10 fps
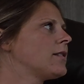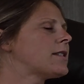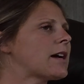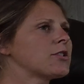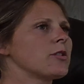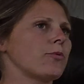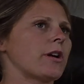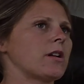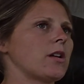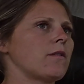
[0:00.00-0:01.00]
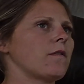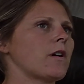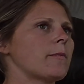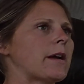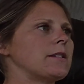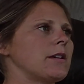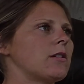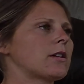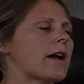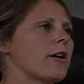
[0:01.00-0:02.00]
Dr. Brandon from
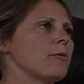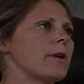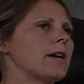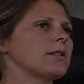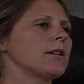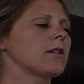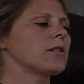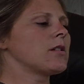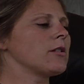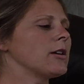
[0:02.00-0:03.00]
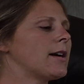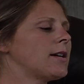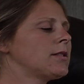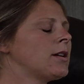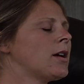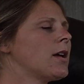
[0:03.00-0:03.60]
Ideal Chiropractic in Huron,